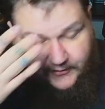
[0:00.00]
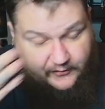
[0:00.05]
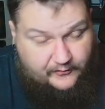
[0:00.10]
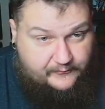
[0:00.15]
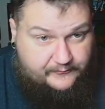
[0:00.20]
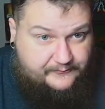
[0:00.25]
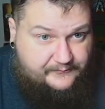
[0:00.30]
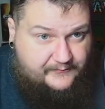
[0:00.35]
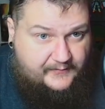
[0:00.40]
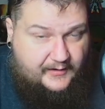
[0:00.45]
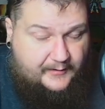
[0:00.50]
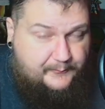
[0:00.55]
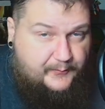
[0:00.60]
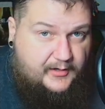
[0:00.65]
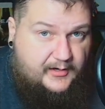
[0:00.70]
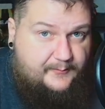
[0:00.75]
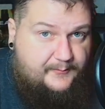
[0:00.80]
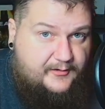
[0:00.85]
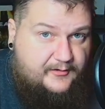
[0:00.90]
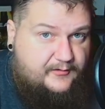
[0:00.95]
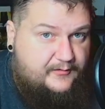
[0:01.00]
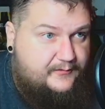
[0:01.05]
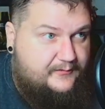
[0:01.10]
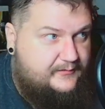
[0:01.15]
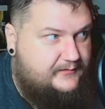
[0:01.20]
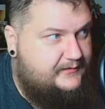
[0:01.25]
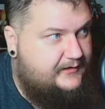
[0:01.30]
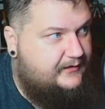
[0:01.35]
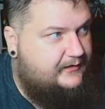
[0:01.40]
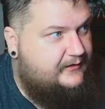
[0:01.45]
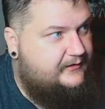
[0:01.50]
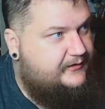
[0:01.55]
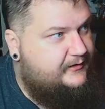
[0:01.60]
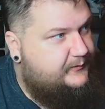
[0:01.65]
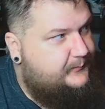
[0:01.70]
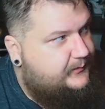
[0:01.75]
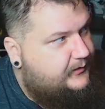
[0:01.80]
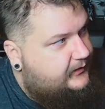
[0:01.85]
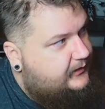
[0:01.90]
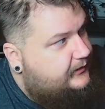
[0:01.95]
you know, uh, but I'm not going to get on here
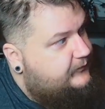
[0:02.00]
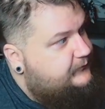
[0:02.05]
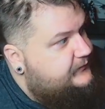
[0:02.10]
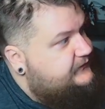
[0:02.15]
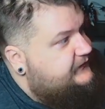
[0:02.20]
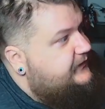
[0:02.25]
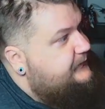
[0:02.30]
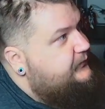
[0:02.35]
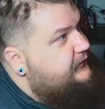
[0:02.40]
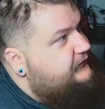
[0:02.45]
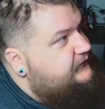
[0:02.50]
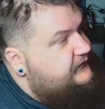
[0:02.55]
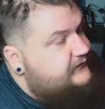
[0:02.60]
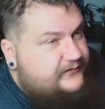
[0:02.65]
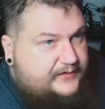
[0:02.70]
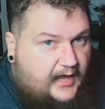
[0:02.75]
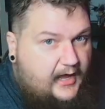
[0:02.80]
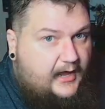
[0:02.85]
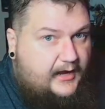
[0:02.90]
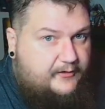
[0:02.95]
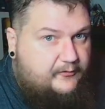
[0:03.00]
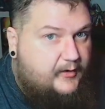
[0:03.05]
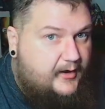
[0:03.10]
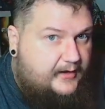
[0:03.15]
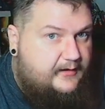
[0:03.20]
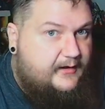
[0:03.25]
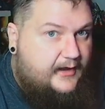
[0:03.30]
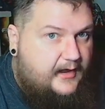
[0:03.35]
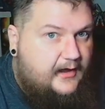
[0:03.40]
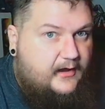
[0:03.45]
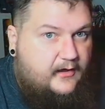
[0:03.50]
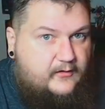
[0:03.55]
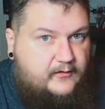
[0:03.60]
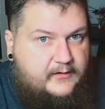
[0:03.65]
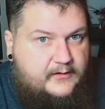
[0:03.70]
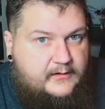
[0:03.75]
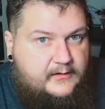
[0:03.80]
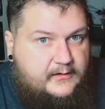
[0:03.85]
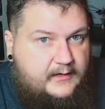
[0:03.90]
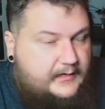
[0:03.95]
and be like, I wish that person died right now
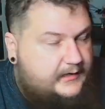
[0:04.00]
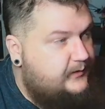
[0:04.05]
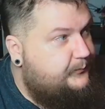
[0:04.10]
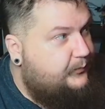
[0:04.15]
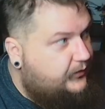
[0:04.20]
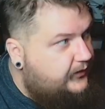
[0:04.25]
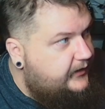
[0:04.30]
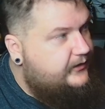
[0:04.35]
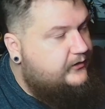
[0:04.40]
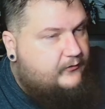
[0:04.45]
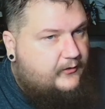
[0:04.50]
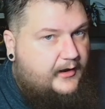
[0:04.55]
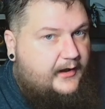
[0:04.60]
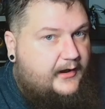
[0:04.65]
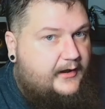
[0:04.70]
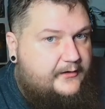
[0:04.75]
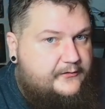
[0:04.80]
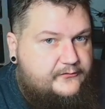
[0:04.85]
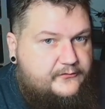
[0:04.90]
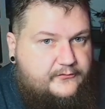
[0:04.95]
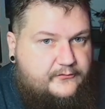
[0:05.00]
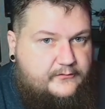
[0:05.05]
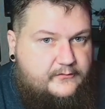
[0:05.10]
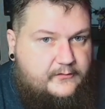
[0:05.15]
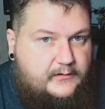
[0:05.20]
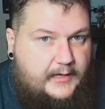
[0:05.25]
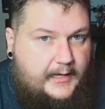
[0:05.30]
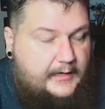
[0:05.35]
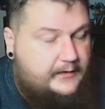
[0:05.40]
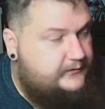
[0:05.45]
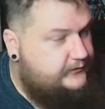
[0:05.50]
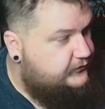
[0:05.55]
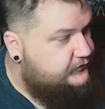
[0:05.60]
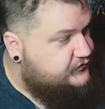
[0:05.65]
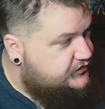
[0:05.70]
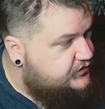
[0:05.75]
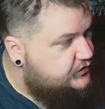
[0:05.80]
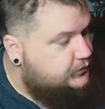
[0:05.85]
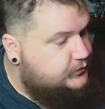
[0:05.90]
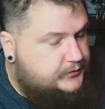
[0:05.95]
in a plane crash and your
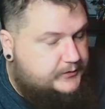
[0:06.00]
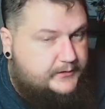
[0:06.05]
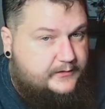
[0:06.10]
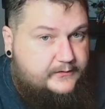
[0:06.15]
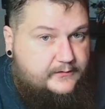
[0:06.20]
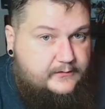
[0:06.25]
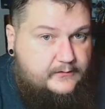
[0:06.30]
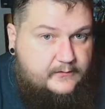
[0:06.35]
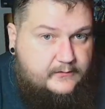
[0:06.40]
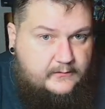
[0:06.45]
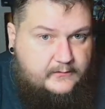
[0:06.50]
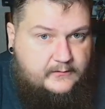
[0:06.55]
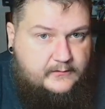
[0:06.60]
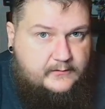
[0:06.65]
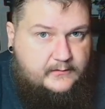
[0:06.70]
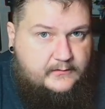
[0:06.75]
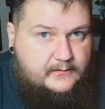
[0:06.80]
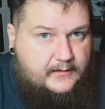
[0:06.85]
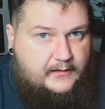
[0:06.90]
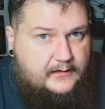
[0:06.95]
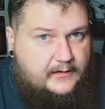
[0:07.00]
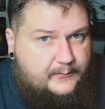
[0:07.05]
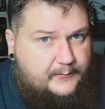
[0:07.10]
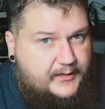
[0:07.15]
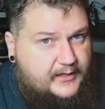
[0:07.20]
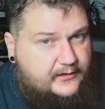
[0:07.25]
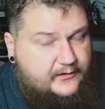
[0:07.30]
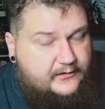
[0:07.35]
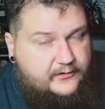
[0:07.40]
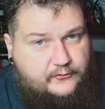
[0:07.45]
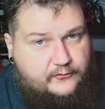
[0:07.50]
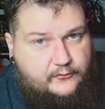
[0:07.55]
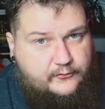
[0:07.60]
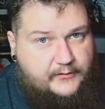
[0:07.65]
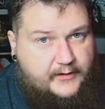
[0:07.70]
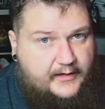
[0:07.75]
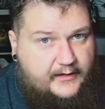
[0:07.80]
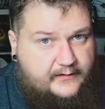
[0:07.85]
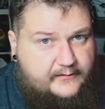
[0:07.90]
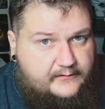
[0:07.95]
children. Uh, I'm not going to do
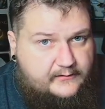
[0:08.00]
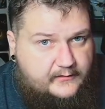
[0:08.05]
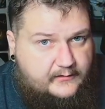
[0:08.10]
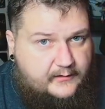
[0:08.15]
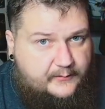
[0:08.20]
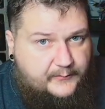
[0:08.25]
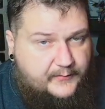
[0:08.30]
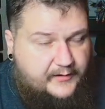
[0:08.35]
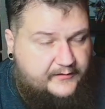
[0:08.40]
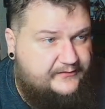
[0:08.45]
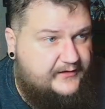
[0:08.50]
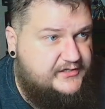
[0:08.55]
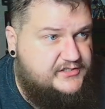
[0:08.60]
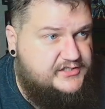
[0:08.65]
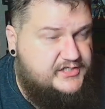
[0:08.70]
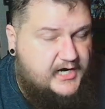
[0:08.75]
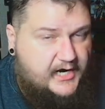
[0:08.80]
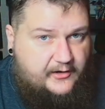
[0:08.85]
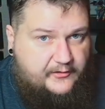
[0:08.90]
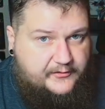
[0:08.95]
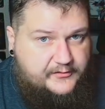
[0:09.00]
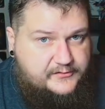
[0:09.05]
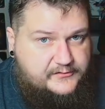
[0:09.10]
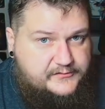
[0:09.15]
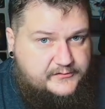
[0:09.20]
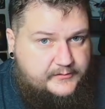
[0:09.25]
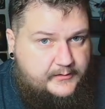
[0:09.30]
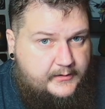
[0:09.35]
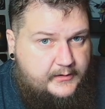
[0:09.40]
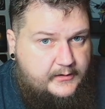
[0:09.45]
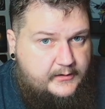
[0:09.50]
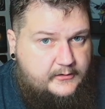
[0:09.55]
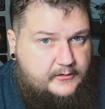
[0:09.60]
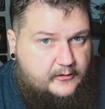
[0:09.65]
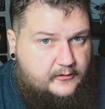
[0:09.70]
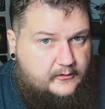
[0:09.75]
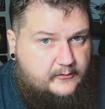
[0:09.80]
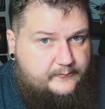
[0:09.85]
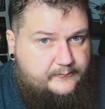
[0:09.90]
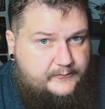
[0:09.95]
that. I'm not that childish.
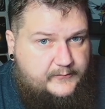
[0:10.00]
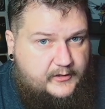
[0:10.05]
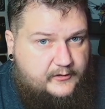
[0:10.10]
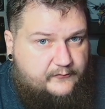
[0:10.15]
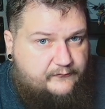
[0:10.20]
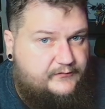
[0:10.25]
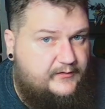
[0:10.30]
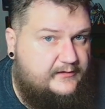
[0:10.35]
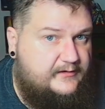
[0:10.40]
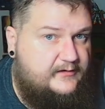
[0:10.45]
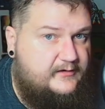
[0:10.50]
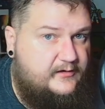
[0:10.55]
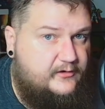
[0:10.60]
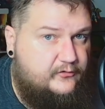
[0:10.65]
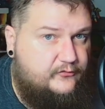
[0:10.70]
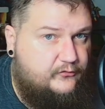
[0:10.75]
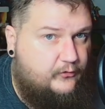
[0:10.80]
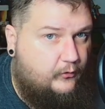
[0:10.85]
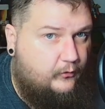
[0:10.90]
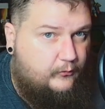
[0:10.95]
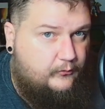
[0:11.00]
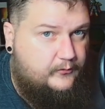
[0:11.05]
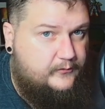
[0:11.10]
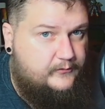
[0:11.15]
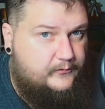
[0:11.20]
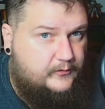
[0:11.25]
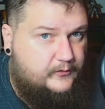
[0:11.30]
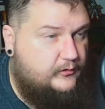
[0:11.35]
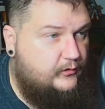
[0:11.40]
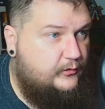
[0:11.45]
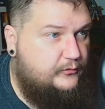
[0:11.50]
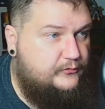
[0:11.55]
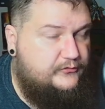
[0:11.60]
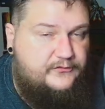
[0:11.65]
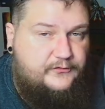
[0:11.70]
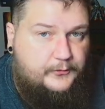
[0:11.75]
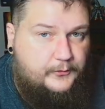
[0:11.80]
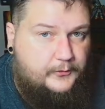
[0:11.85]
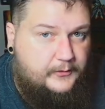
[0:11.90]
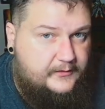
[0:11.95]
You're you're 50 years old or
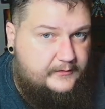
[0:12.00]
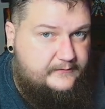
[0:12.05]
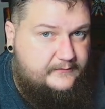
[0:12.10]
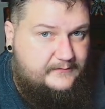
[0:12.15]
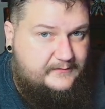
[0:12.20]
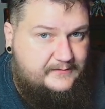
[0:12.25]
close to it.